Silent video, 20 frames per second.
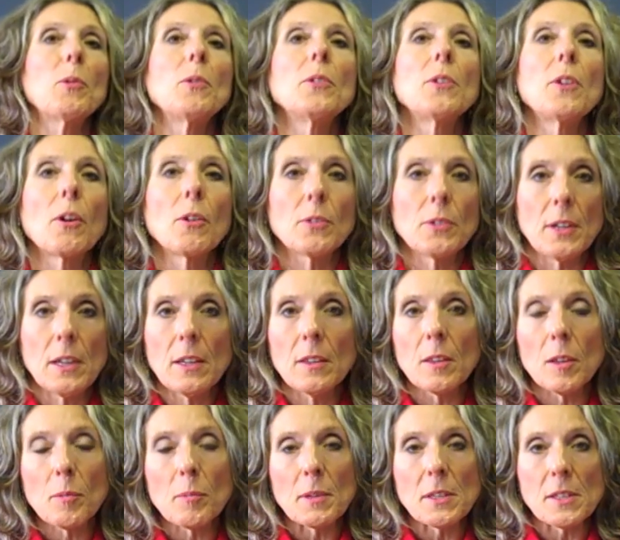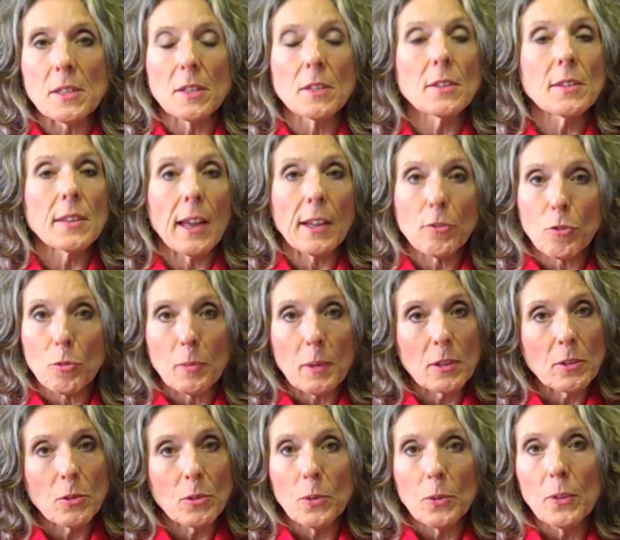who don't need them is a
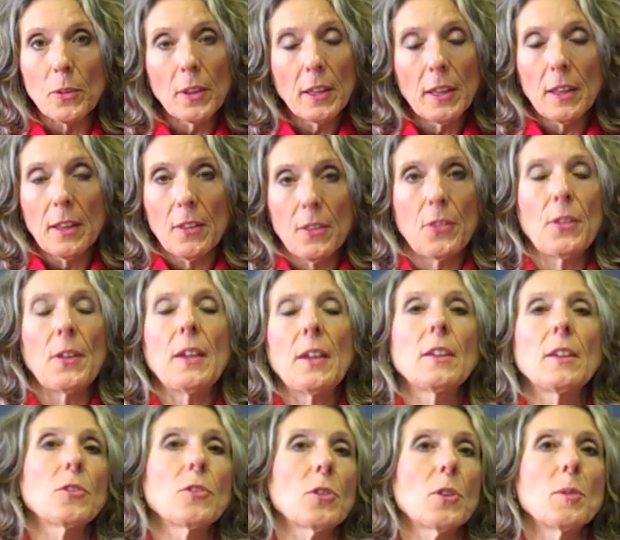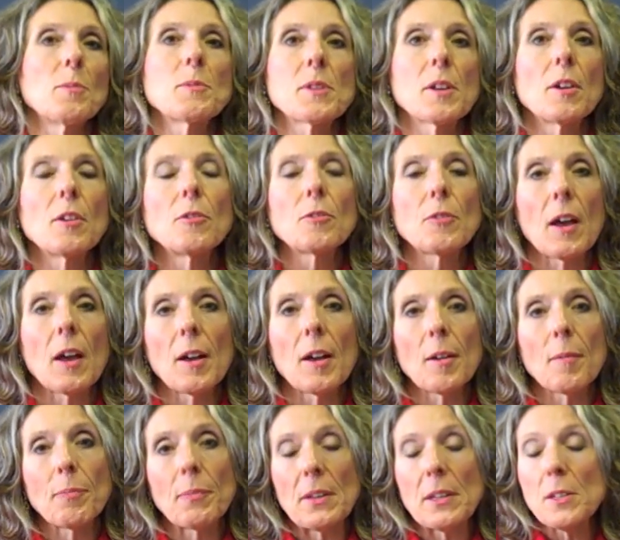detrimental thing in terms of
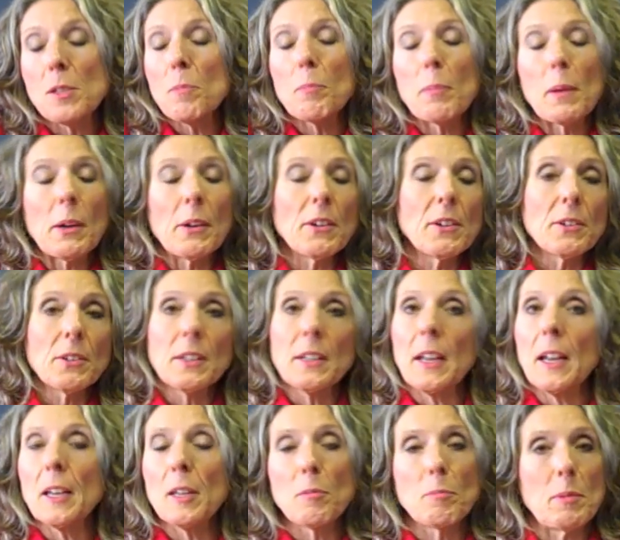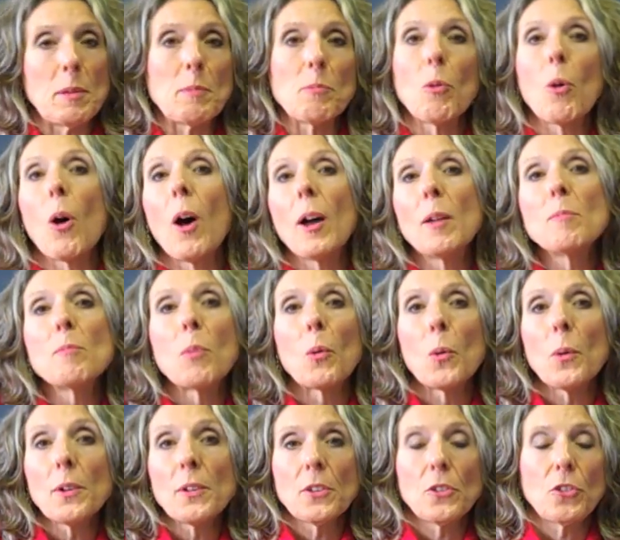um, it's a barrier to getting people on
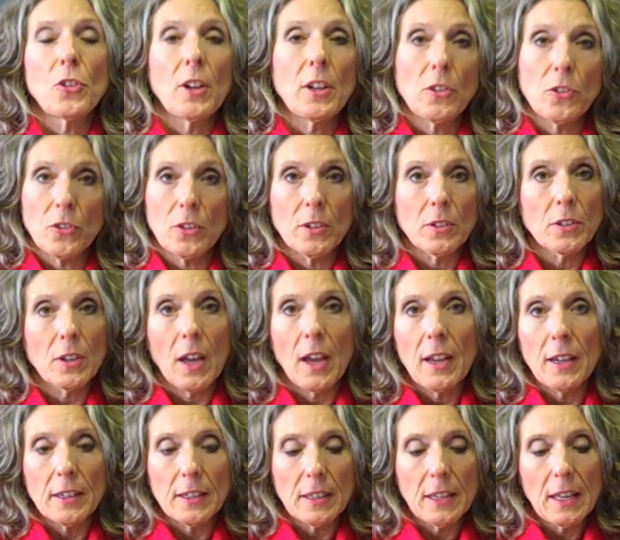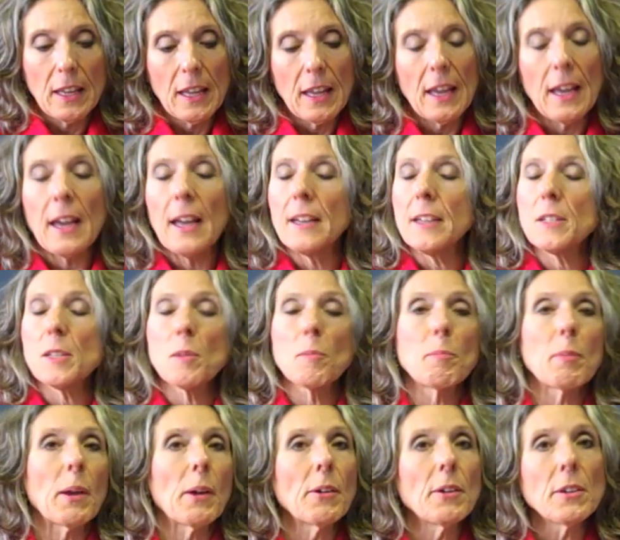board to change their diet. And it's a
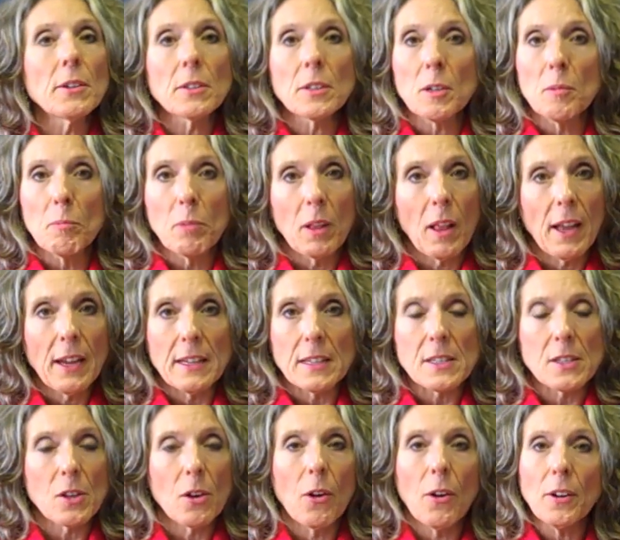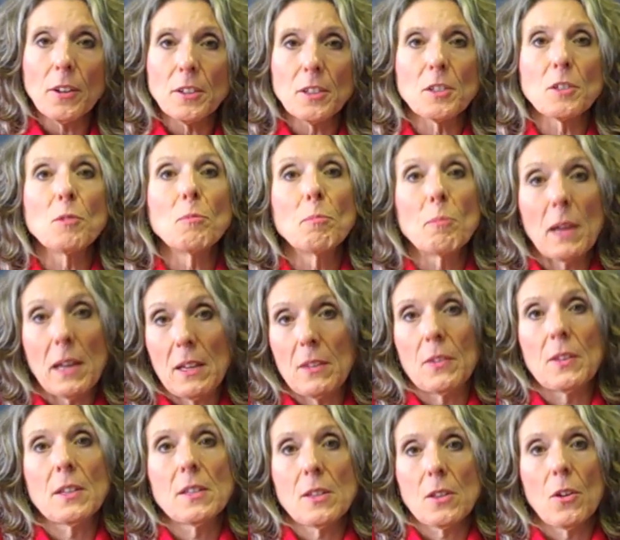barrier to compliance. The harder you make
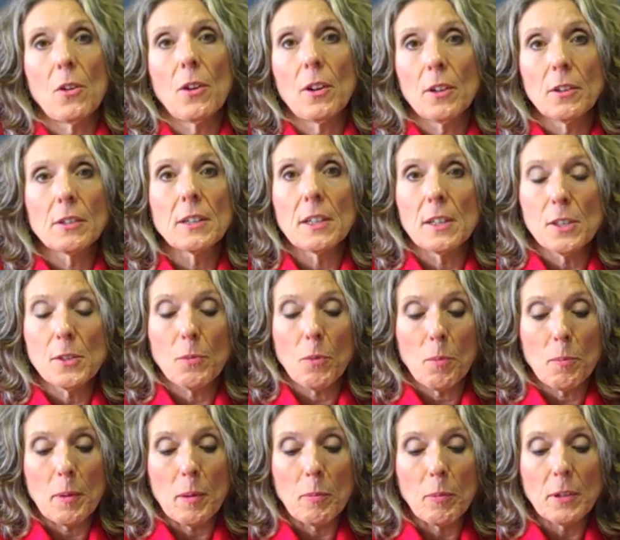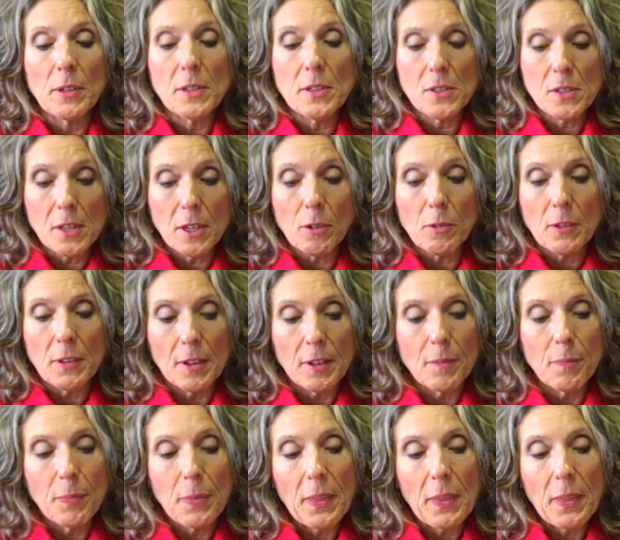this, the harder it is for people to stick with it.